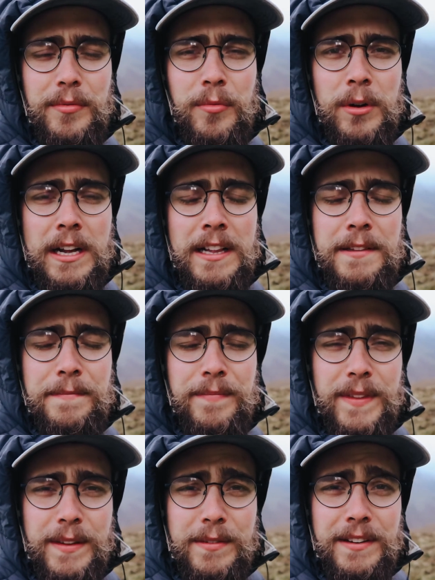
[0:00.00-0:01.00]
Well,
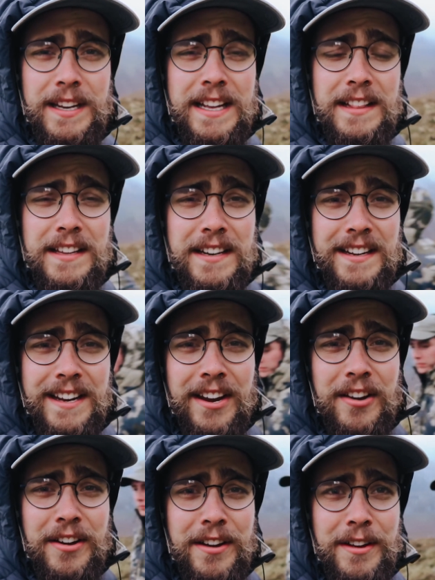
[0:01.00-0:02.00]
Neil and I
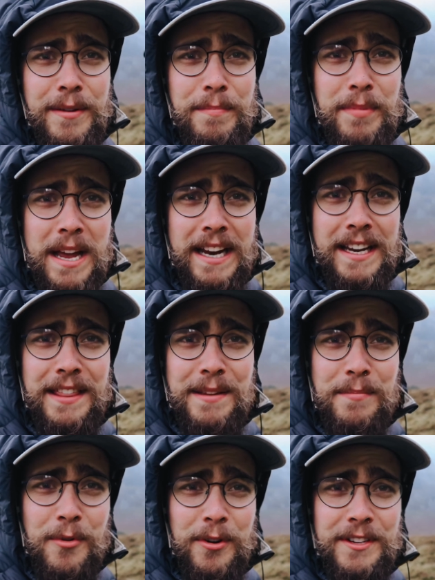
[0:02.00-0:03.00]
are back in
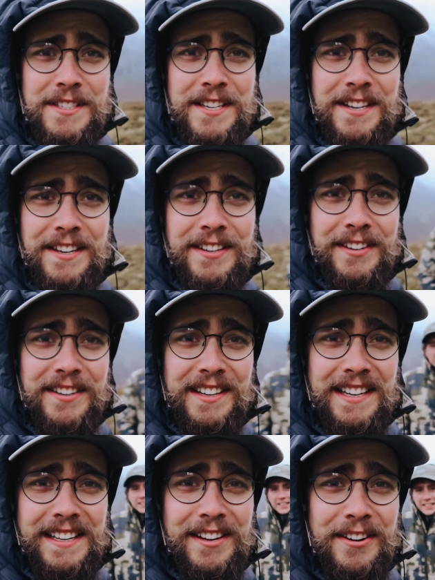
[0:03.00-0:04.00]
the Mournes. Got
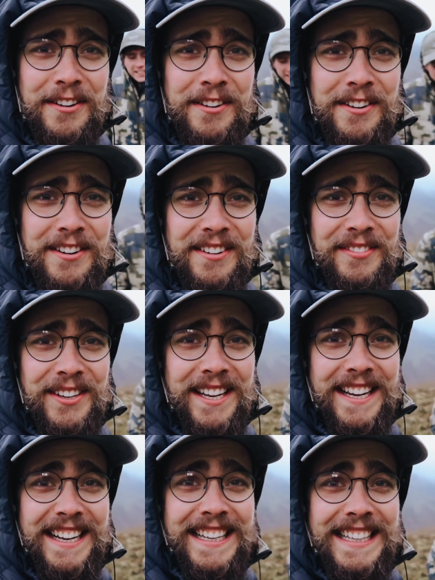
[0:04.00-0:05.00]
Neilio over
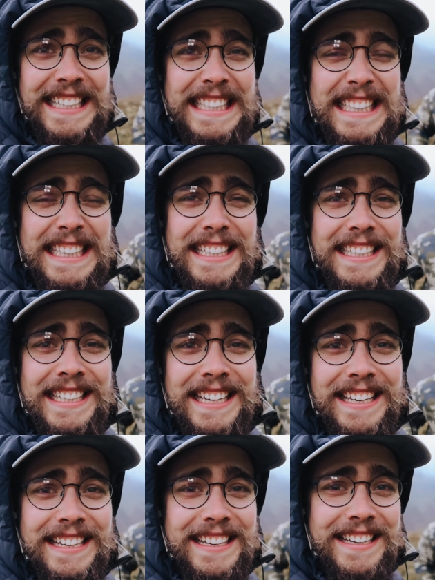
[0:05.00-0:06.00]
here,
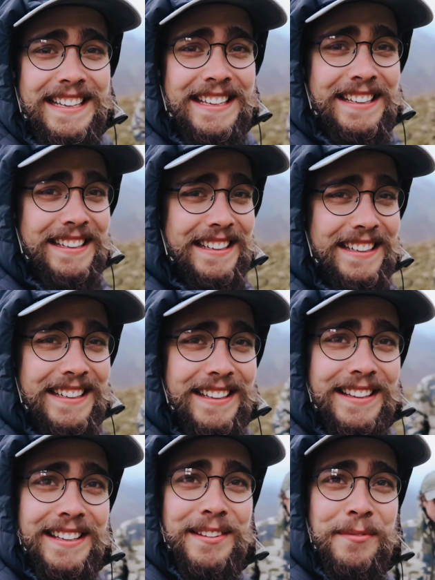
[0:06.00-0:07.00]
and uh,
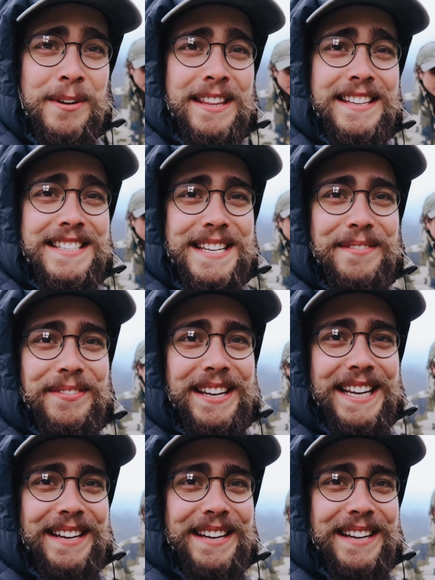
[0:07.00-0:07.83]
the weather's definitely